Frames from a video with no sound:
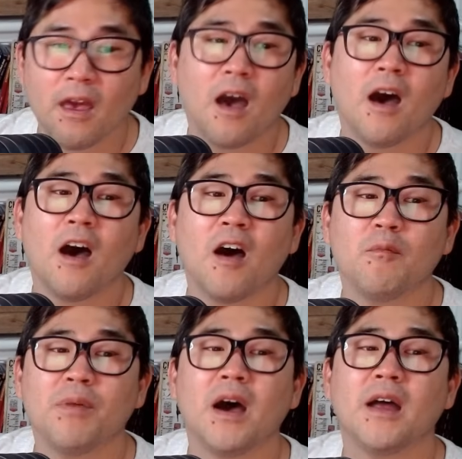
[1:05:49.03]

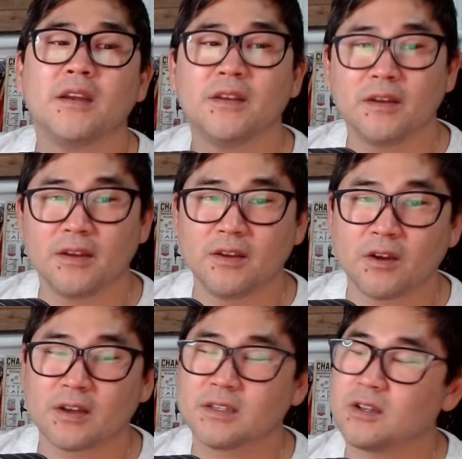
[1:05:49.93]
But you're
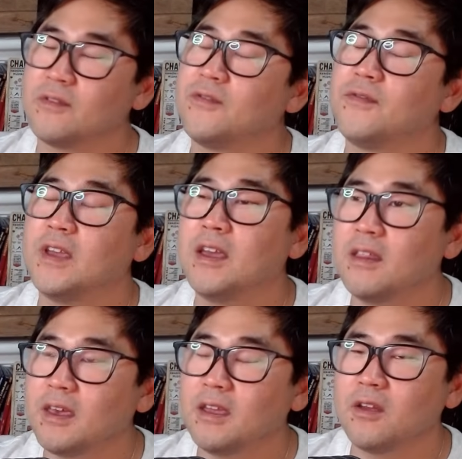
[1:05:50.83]
going to start feeling,